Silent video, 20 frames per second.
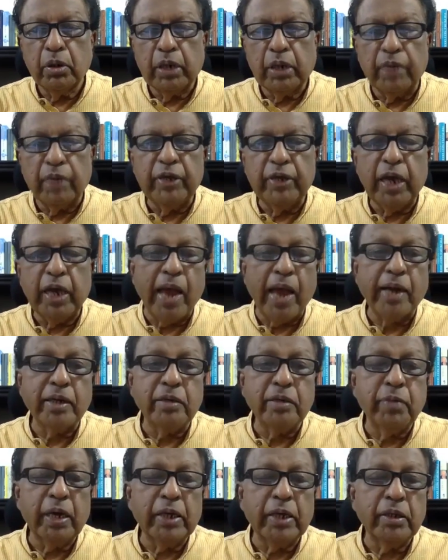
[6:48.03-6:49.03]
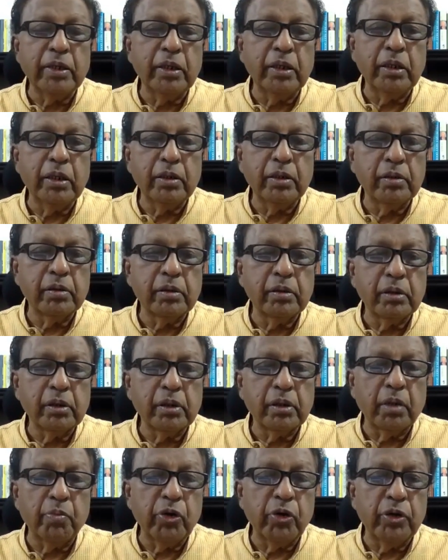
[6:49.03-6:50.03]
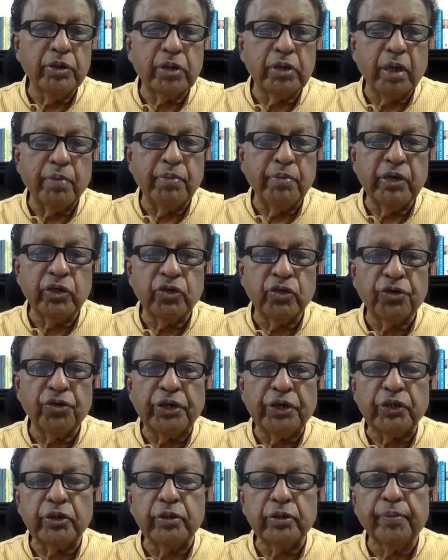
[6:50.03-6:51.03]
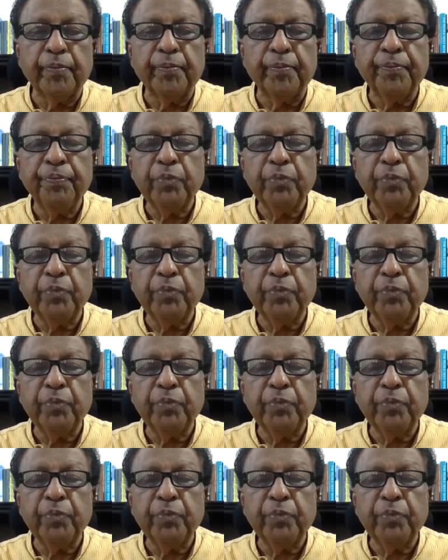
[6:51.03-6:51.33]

heavy hand by the communist administration.